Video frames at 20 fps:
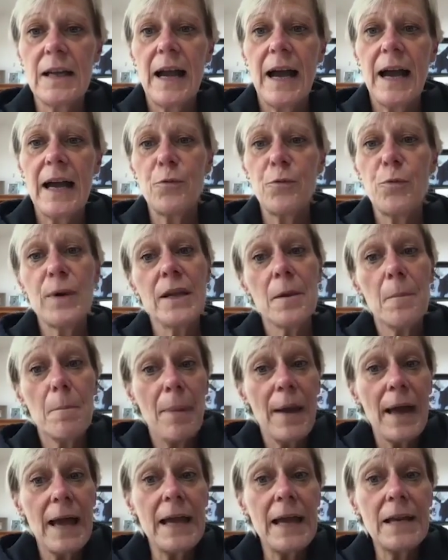And if we
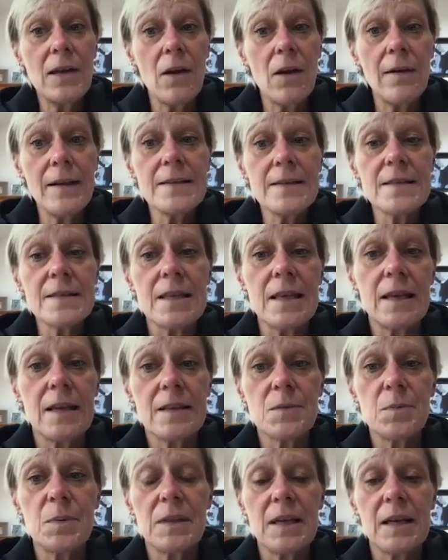compare nice
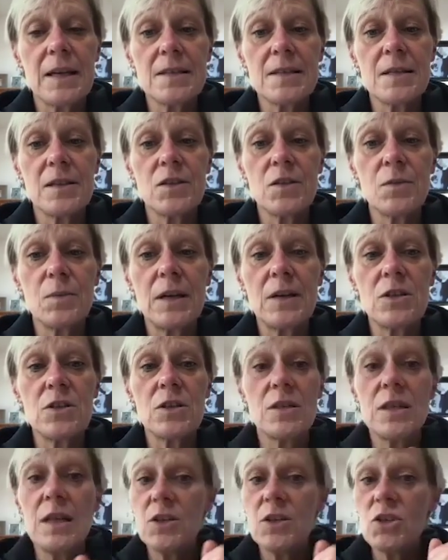things with that
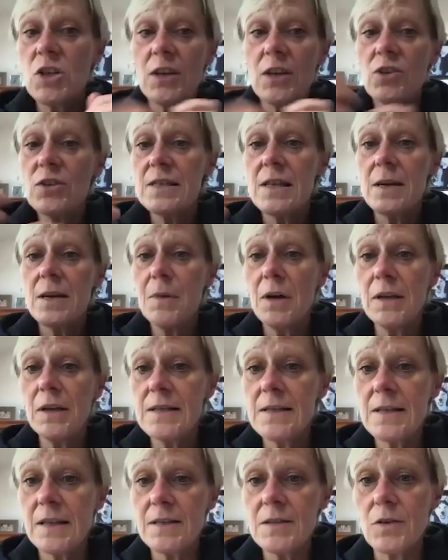situation, it changes their
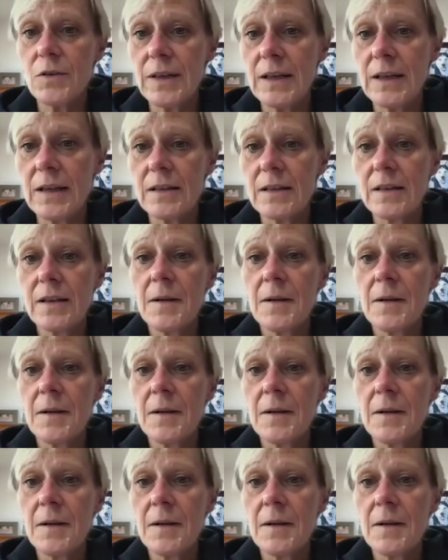mindset on it.